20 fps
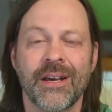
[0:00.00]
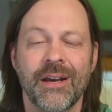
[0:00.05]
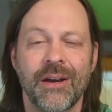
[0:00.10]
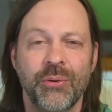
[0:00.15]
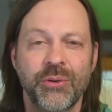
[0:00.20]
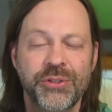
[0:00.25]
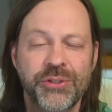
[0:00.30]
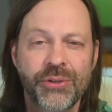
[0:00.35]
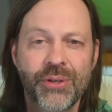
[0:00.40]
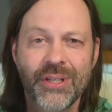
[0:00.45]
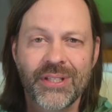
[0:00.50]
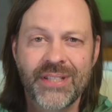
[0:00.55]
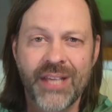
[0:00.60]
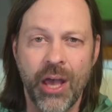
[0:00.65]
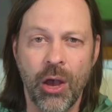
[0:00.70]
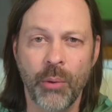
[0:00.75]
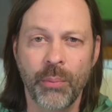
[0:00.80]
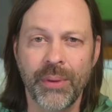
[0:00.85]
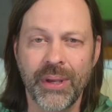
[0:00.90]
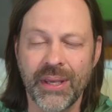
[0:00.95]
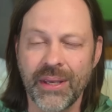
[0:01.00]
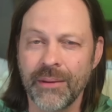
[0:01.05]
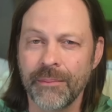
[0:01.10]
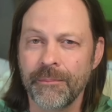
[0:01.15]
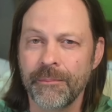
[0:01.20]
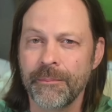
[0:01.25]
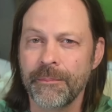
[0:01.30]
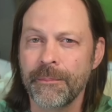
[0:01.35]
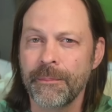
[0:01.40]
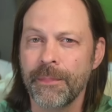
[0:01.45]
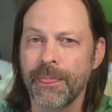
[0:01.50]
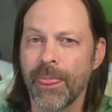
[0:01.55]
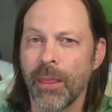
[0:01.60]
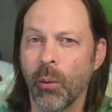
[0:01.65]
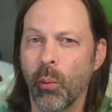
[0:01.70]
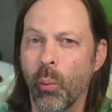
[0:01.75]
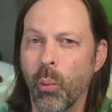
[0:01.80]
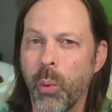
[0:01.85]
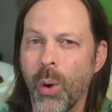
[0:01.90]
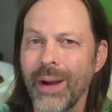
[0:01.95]
I want you to tell me
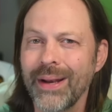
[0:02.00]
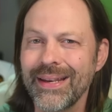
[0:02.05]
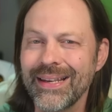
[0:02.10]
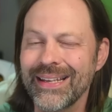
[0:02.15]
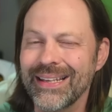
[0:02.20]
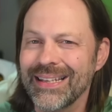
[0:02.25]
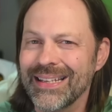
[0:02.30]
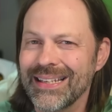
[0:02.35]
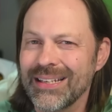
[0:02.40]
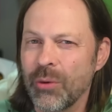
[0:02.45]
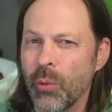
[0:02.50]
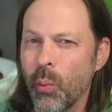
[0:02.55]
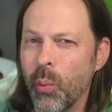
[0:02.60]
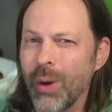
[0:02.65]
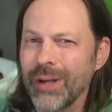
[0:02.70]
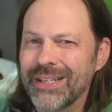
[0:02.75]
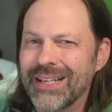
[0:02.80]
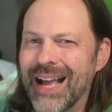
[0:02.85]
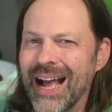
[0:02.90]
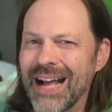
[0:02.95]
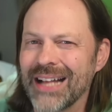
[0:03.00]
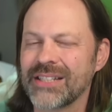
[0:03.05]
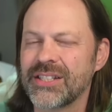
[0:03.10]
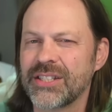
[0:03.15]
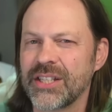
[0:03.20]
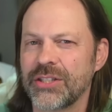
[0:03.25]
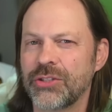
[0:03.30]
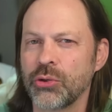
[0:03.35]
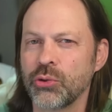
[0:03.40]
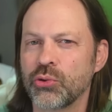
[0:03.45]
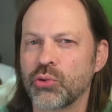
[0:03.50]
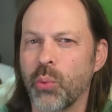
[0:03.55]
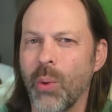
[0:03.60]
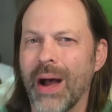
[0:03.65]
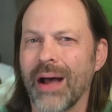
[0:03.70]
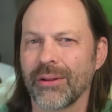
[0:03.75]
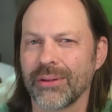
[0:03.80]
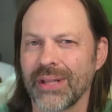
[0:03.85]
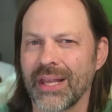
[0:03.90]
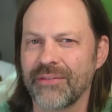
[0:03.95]
what, what constitutes
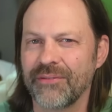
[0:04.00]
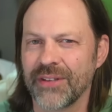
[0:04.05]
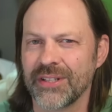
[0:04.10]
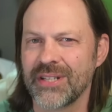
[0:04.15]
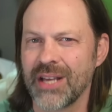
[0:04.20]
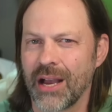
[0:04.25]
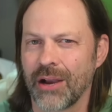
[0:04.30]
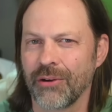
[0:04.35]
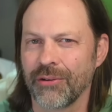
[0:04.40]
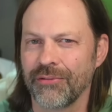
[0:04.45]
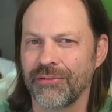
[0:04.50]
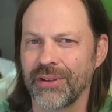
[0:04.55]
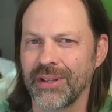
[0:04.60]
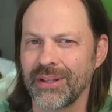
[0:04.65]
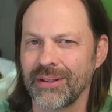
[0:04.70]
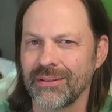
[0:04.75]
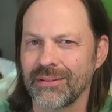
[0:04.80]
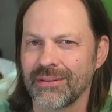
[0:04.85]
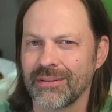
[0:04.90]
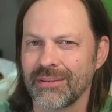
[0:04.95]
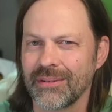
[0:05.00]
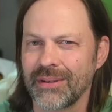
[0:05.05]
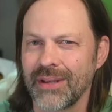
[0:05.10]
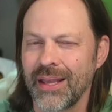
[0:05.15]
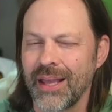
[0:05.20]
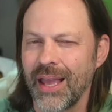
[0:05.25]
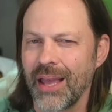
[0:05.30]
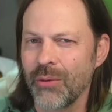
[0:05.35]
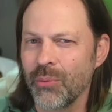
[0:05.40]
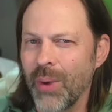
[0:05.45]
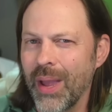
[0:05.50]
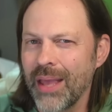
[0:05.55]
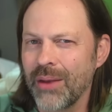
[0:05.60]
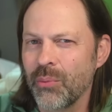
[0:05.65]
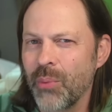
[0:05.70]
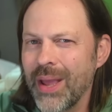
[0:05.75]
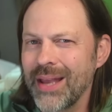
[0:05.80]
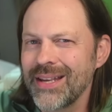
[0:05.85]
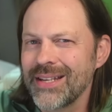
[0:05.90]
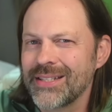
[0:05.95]
wildlife photography? And,
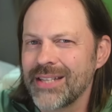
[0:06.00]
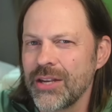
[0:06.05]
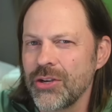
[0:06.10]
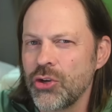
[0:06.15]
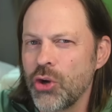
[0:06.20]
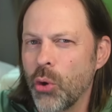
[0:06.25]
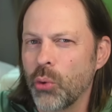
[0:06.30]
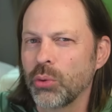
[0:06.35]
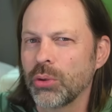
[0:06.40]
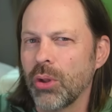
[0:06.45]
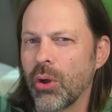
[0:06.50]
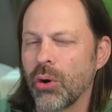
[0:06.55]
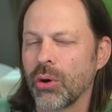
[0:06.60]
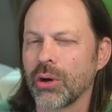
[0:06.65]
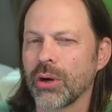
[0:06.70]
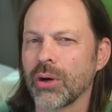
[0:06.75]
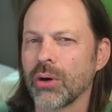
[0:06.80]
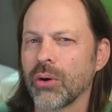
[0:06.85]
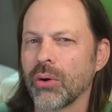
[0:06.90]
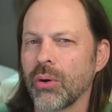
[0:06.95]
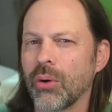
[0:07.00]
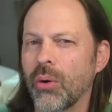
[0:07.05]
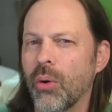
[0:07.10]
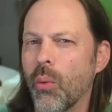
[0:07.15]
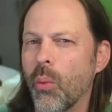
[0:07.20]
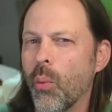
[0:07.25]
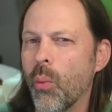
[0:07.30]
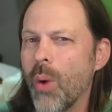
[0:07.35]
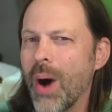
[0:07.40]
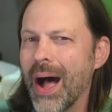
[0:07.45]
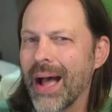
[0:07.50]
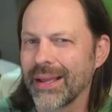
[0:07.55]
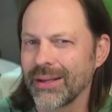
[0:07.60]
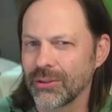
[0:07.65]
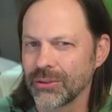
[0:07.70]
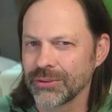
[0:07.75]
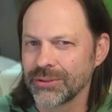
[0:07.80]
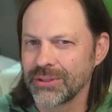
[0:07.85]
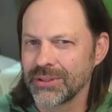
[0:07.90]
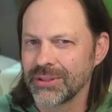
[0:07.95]
and when is it no longer
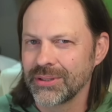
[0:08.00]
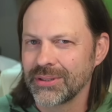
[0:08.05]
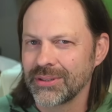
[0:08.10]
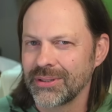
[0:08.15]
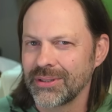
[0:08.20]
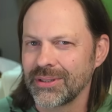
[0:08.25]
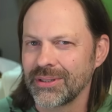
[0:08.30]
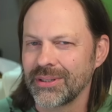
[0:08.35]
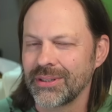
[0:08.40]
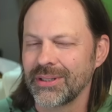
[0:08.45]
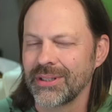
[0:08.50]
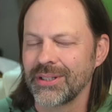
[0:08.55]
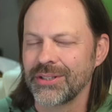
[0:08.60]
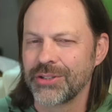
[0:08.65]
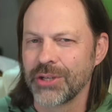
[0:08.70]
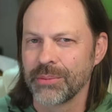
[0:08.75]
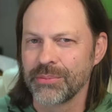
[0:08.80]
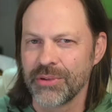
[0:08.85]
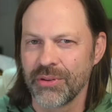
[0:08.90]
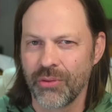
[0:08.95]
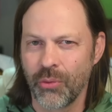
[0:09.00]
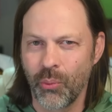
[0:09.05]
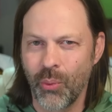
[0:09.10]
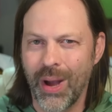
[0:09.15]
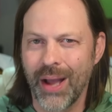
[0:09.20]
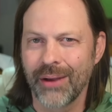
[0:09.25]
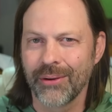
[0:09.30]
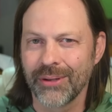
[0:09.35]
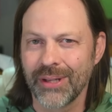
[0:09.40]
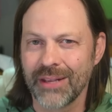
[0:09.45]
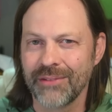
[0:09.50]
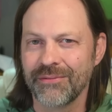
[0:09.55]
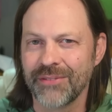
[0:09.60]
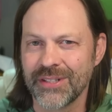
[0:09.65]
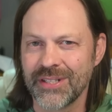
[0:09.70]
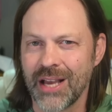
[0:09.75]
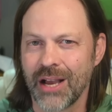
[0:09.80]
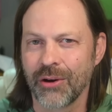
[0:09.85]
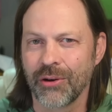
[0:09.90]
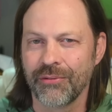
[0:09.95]
wild in terms of the wildlife
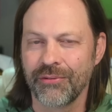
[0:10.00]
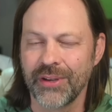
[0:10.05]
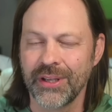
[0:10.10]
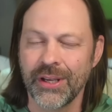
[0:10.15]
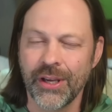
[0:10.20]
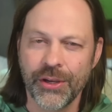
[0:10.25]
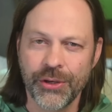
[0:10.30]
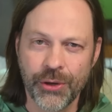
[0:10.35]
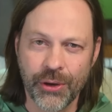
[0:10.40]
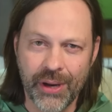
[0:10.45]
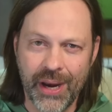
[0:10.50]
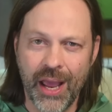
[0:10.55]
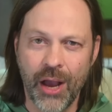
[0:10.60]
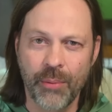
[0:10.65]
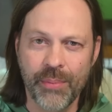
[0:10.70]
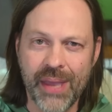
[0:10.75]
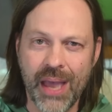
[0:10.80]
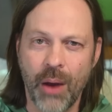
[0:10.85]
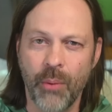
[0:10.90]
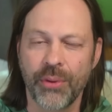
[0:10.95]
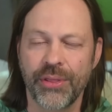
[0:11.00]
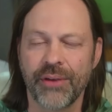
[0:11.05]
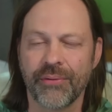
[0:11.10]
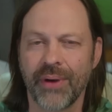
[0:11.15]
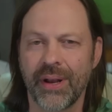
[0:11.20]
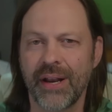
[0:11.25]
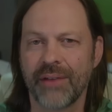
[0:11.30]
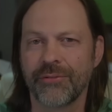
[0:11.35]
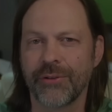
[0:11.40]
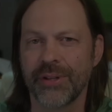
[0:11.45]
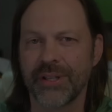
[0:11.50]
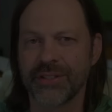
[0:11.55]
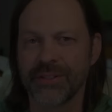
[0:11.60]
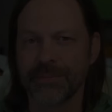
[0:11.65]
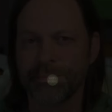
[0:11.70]
photography? You're going to help me out with it right after this